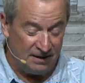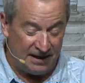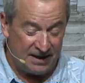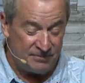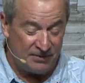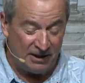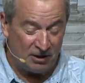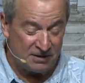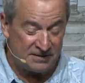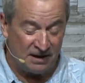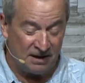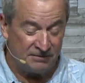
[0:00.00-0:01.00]
empty
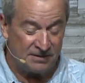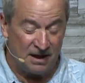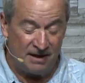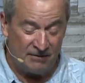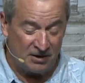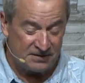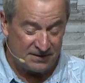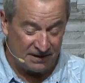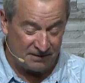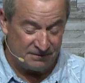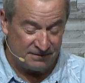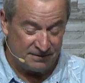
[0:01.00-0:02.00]
ourselves of
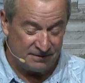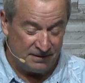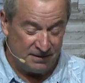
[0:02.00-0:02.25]
ourselves,